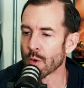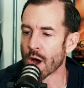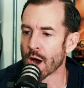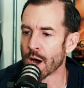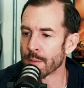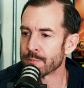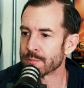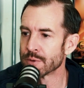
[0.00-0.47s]

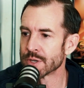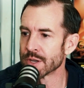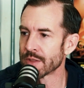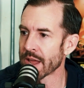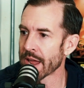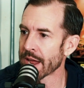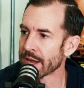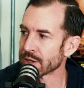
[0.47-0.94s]
up to
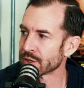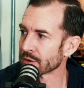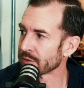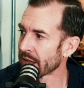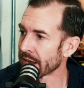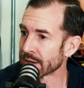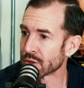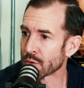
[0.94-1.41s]
the age
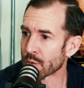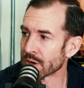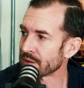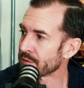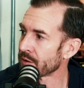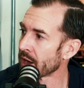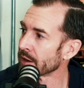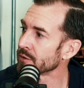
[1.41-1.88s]
of like
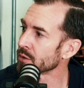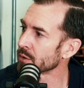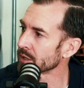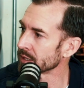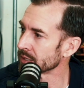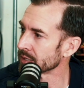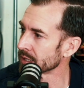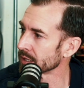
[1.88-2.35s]
25,
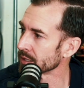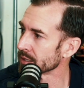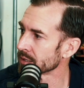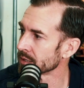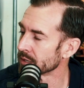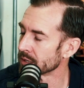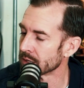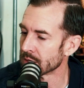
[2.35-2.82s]
26.